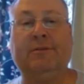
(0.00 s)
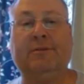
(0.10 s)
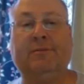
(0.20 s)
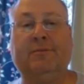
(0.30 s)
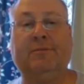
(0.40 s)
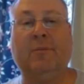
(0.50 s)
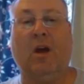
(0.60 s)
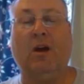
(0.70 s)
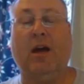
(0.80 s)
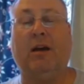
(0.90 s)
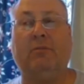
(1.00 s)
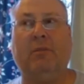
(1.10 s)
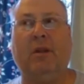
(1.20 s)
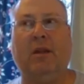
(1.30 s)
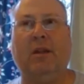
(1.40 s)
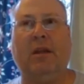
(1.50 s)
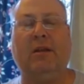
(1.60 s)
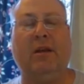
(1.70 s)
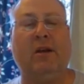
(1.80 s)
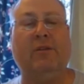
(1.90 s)
Oh yeah, they, will give you
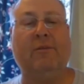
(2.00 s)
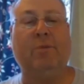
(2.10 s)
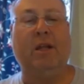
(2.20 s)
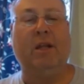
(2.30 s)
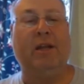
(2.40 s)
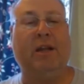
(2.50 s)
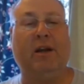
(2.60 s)
plenty of carry on.